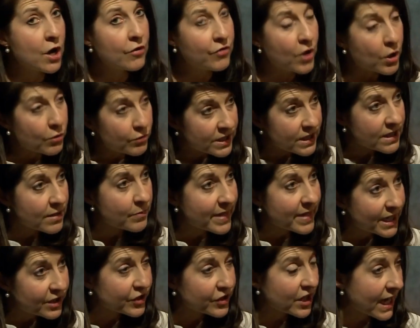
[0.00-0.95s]
Those are the
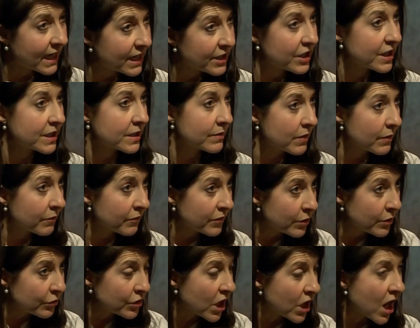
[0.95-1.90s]
big challenges of the
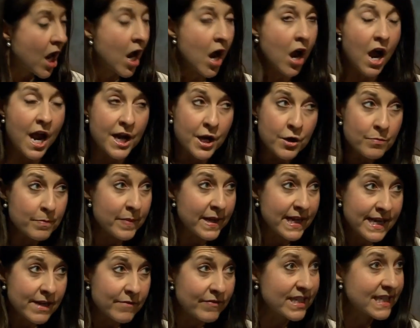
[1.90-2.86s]
future. I don't
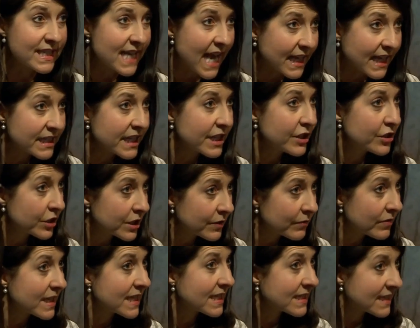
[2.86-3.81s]
believe in taxing just
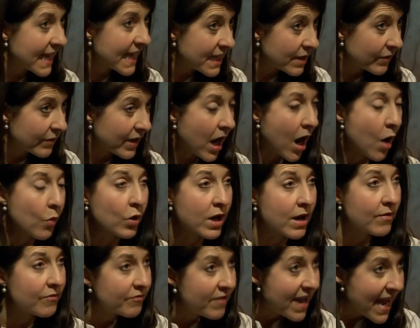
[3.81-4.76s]
for the sake of it. Right. I want
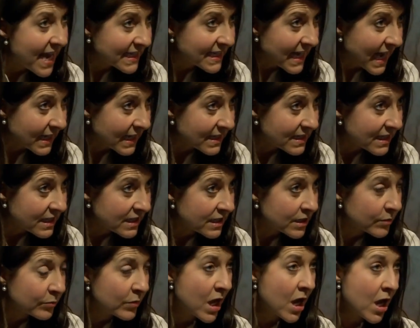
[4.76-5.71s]
a fair tax
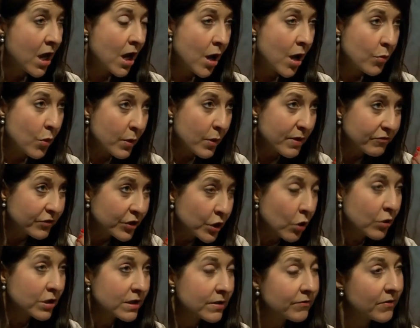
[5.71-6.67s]
system, but we've
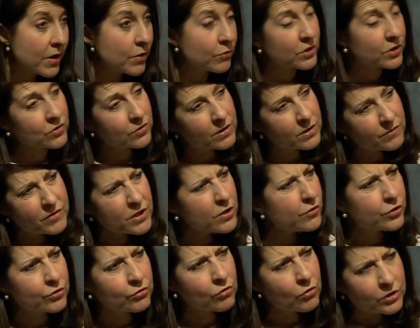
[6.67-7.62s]
got to focus on the
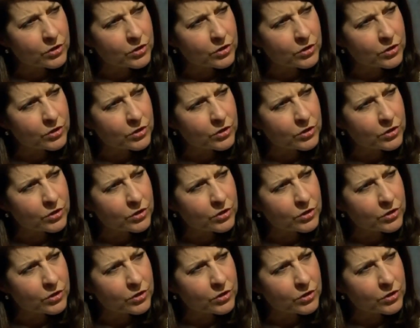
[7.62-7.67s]
future, on